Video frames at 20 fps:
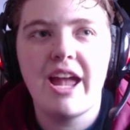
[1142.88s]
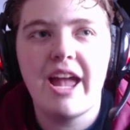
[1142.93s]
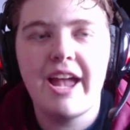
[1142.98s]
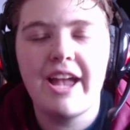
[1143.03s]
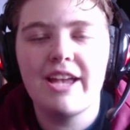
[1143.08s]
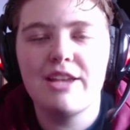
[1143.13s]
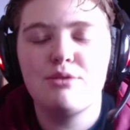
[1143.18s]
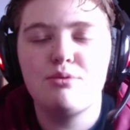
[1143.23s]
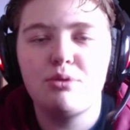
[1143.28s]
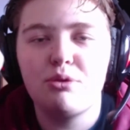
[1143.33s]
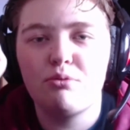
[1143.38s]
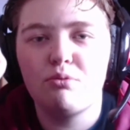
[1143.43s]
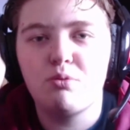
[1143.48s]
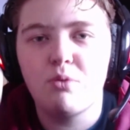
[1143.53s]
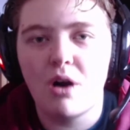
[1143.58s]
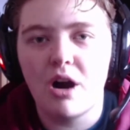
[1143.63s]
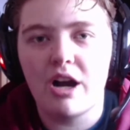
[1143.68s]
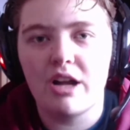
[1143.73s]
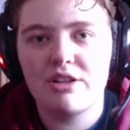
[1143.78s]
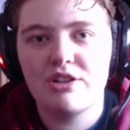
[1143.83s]
as we
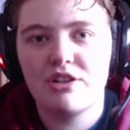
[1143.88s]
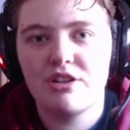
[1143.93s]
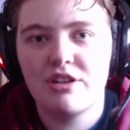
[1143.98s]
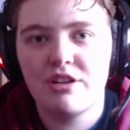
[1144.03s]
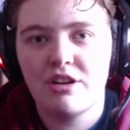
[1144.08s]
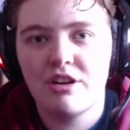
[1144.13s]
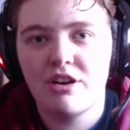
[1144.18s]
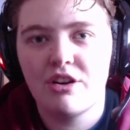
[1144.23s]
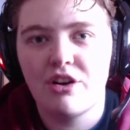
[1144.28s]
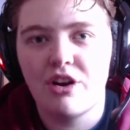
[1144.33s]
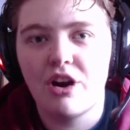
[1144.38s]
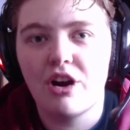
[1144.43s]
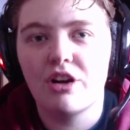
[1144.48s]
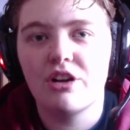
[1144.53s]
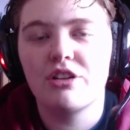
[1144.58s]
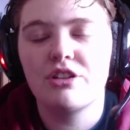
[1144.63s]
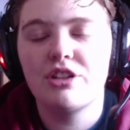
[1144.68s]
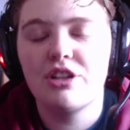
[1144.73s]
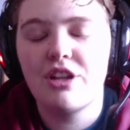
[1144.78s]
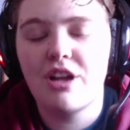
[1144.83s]
watch,
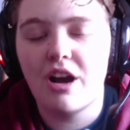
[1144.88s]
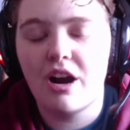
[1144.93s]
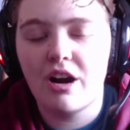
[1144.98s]
our